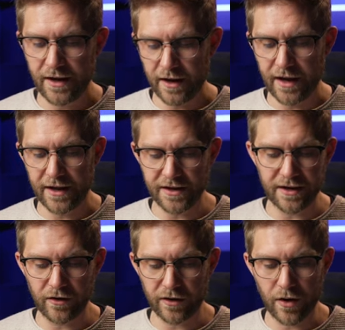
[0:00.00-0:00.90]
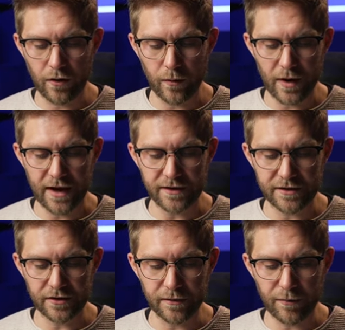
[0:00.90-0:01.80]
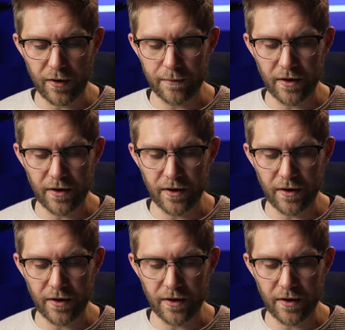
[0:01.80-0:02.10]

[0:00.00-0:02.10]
and you can go all the way to the bottom.